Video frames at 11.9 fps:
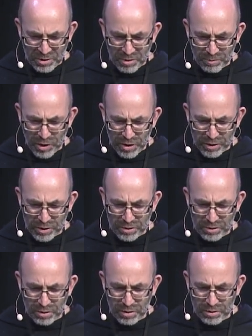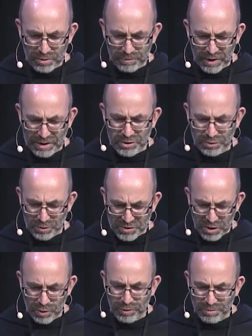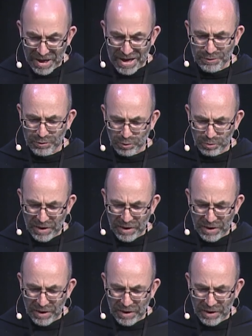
Mark, actually we'll start with Matthew.